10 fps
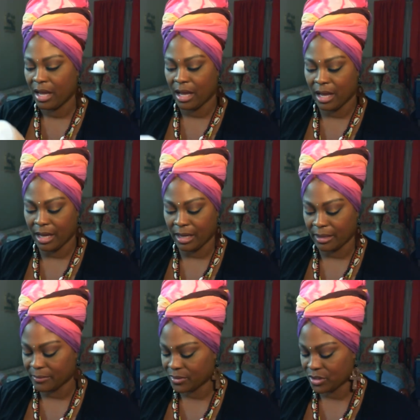
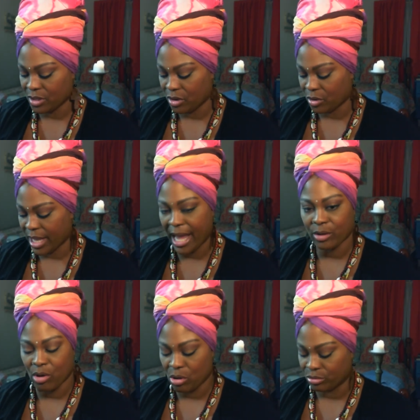Uh, so
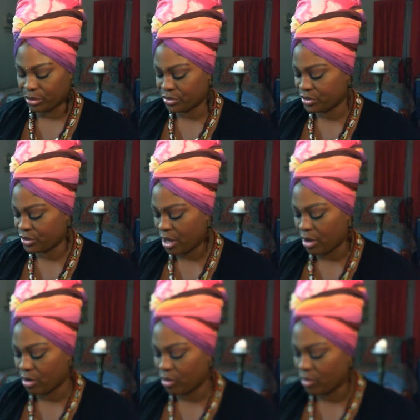candle holders.
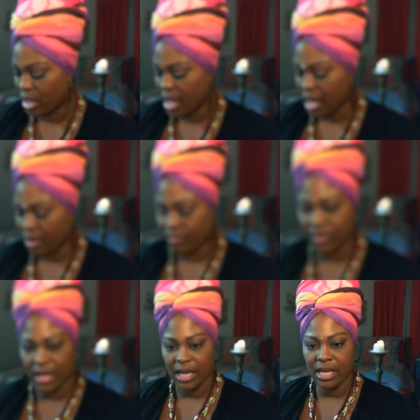So
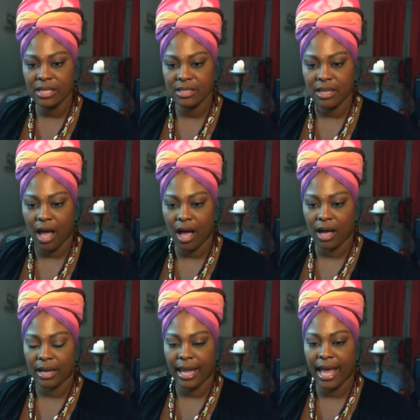these
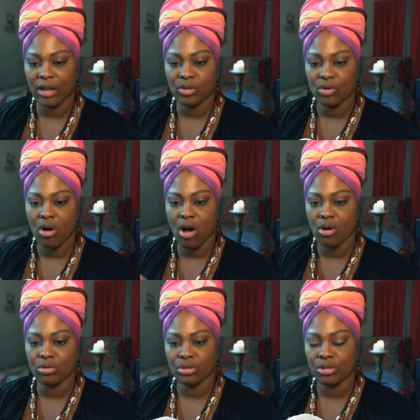uh, candle
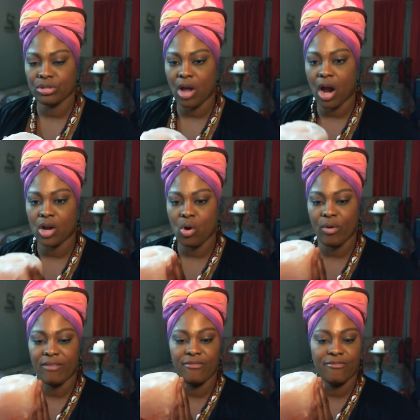holders are
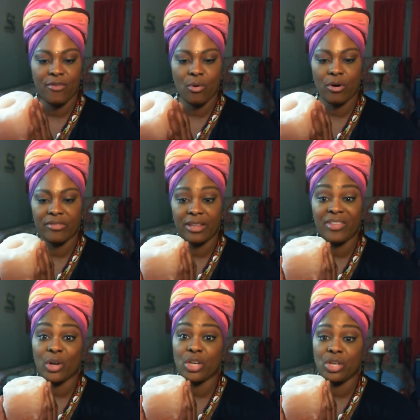going for,
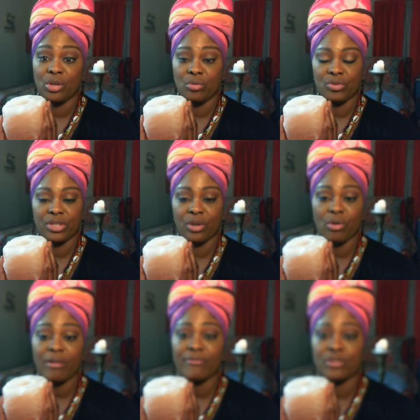they're huge. They're
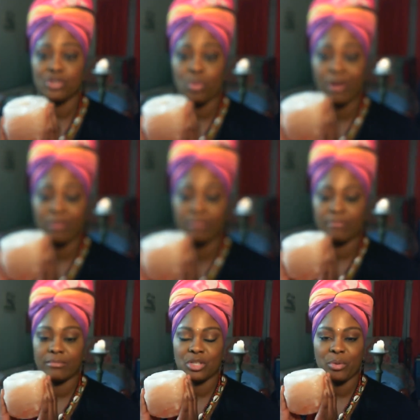going for 12,
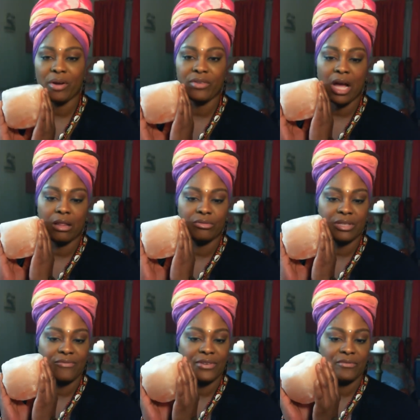
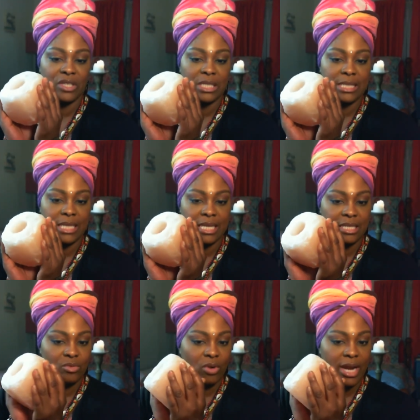
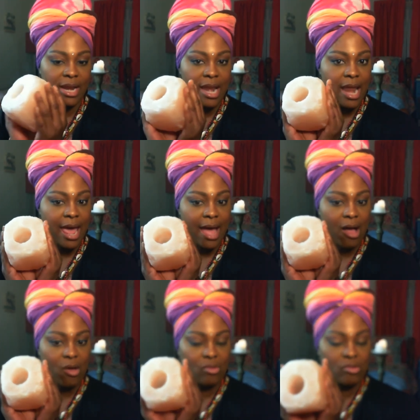$12.50 right
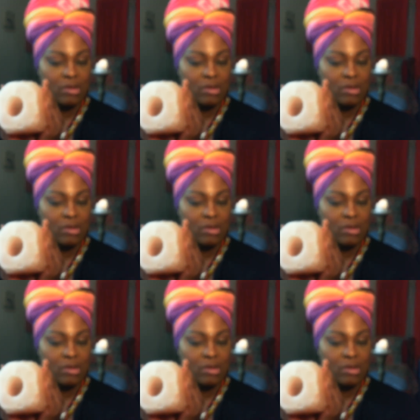now.